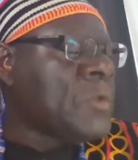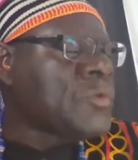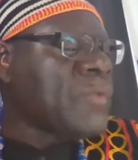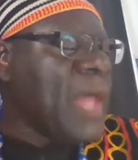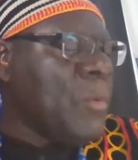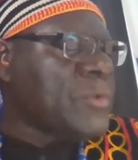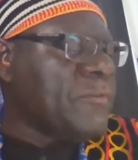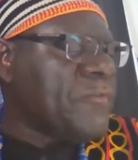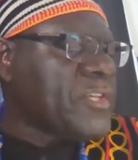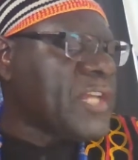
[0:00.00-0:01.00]
So that was
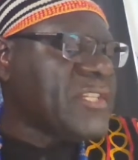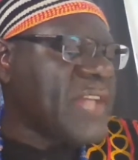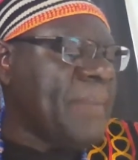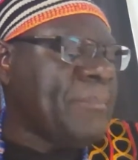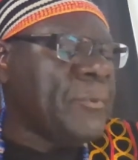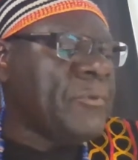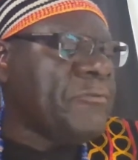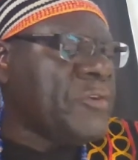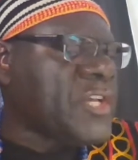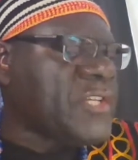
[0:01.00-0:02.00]
the first example. The
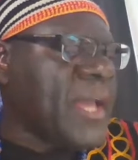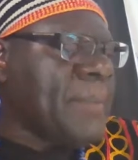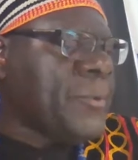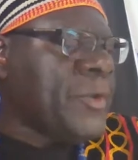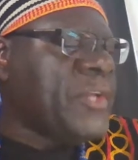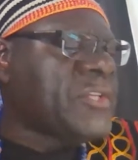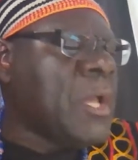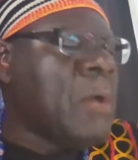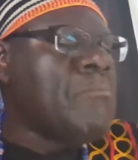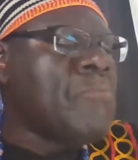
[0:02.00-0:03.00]
first example is
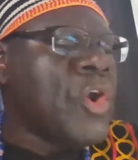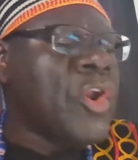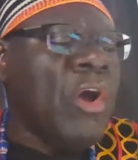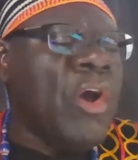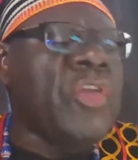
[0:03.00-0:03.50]
"monot